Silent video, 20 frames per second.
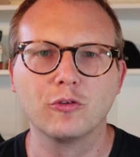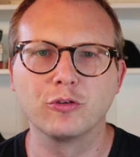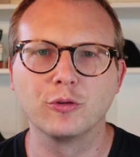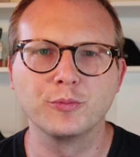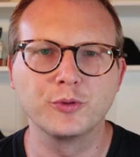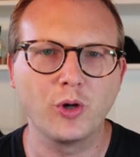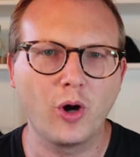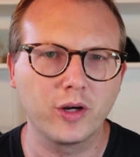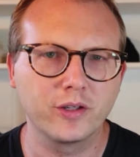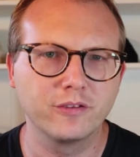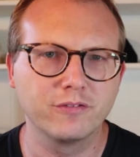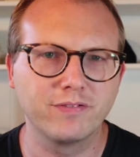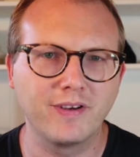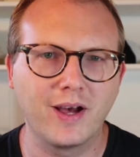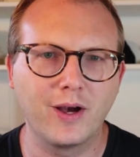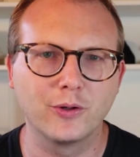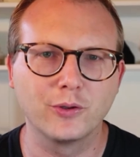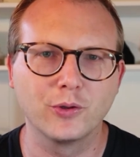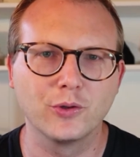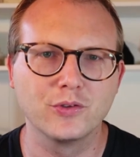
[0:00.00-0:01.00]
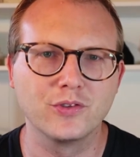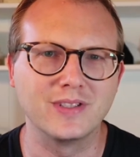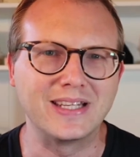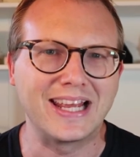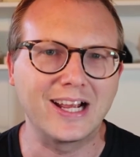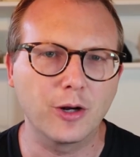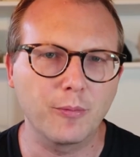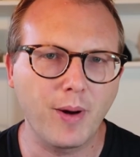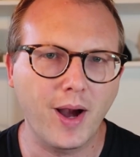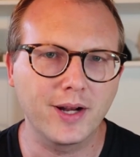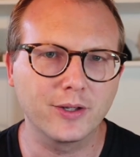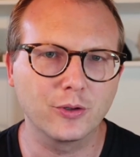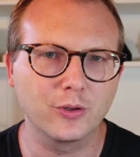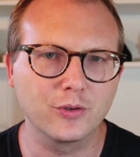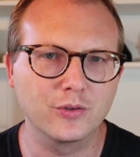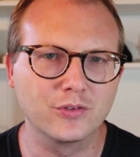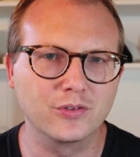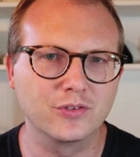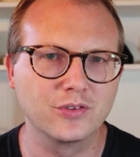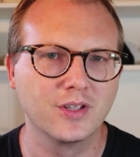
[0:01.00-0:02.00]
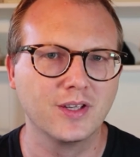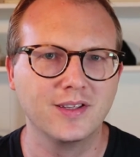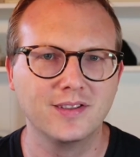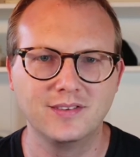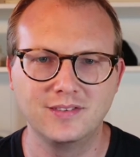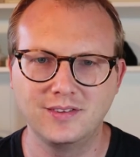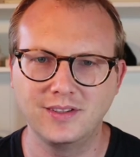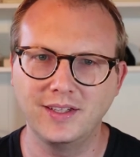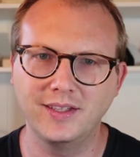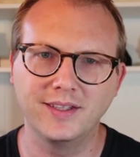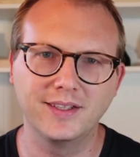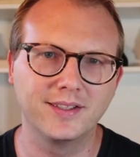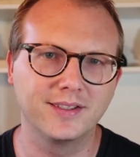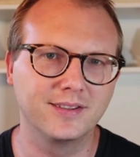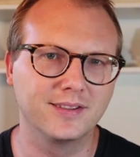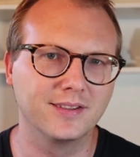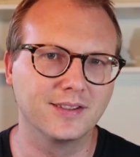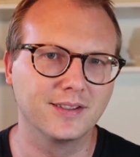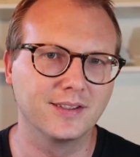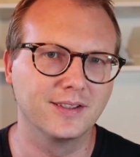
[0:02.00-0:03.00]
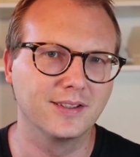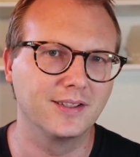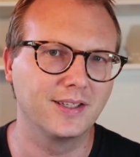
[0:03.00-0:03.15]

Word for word: from talking to founders at Airminers, seeing